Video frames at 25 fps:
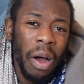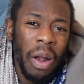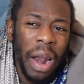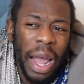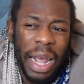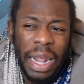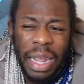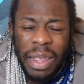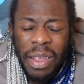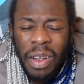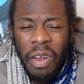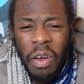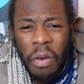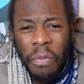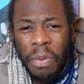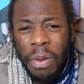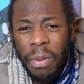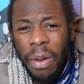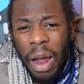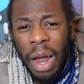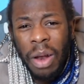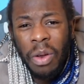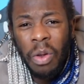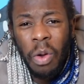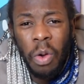Like, there's a lot of people
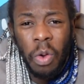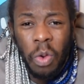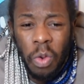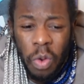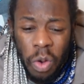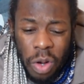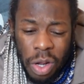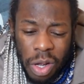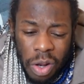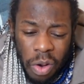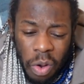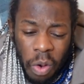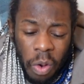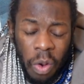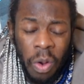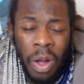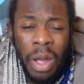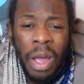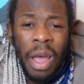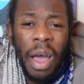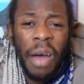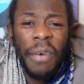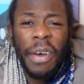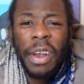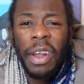I know who, you know,
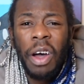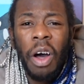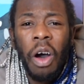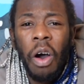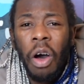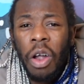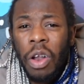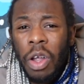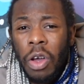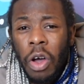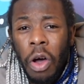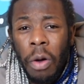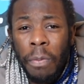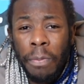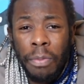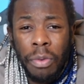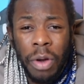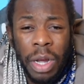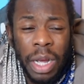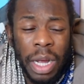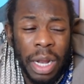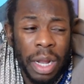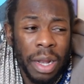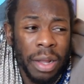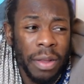have had hard
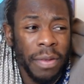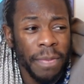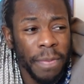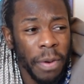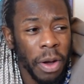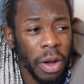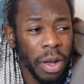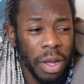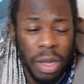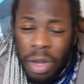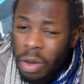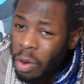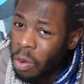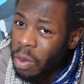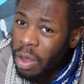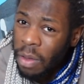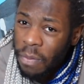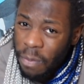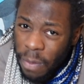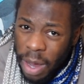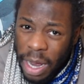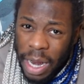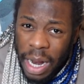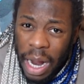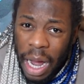upbringings, but, you know, they've
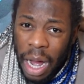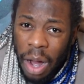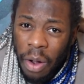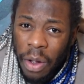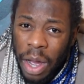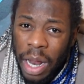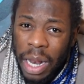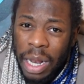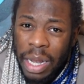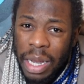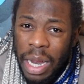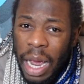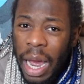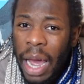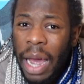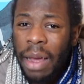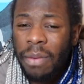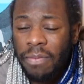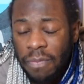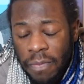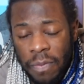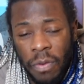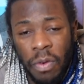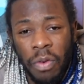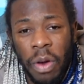made it out, and
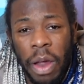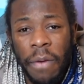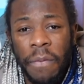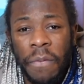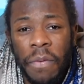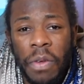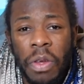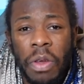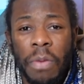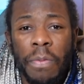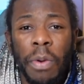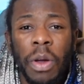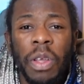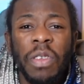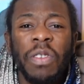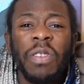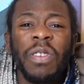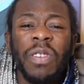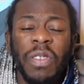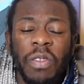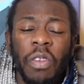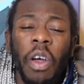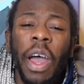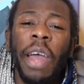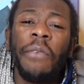yeah, great for you. But it's
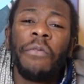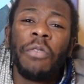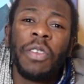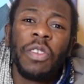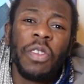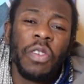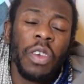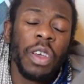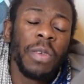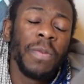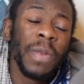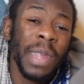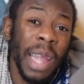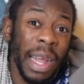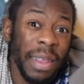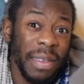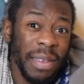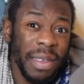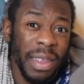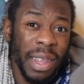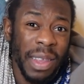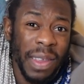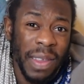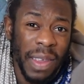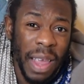just not everyone's circumstances
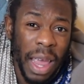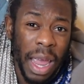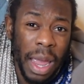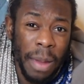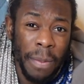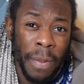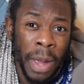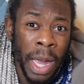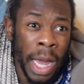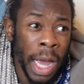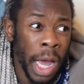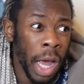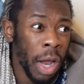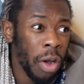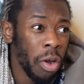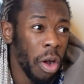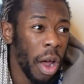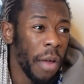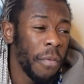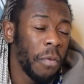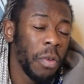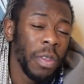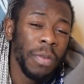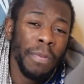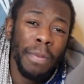the same, not
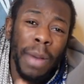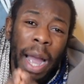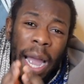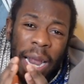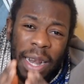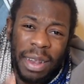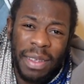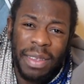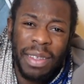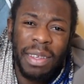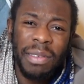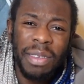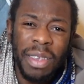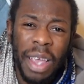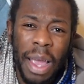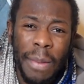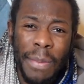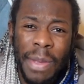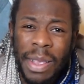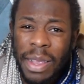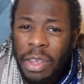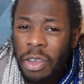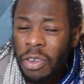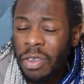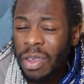everyone's mind is the same.
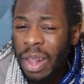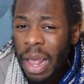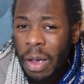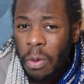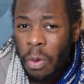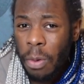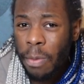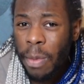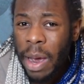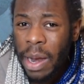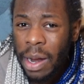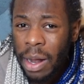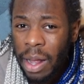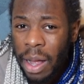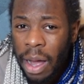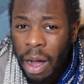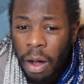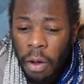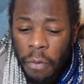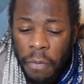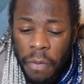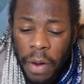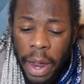It's just like with mental health.